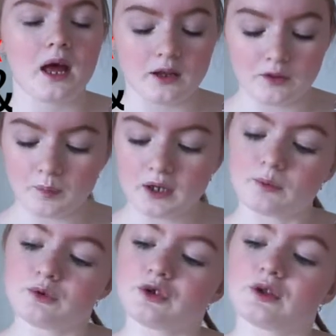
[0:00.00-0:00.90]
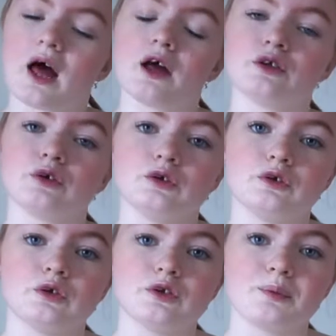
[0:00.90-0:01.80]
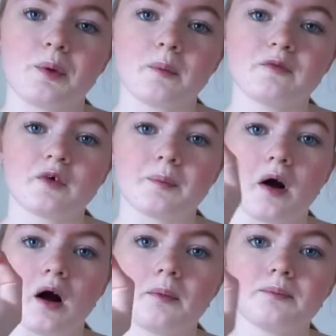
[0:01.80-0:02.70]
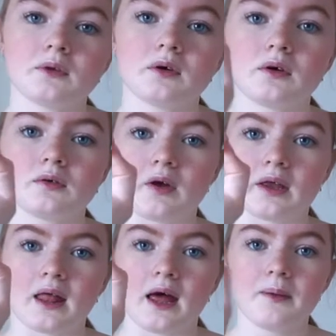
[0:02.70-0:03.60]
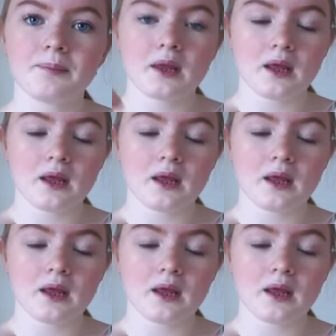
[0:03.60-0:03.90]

And the way you would do that is you'd use the bottom of your palm, right there,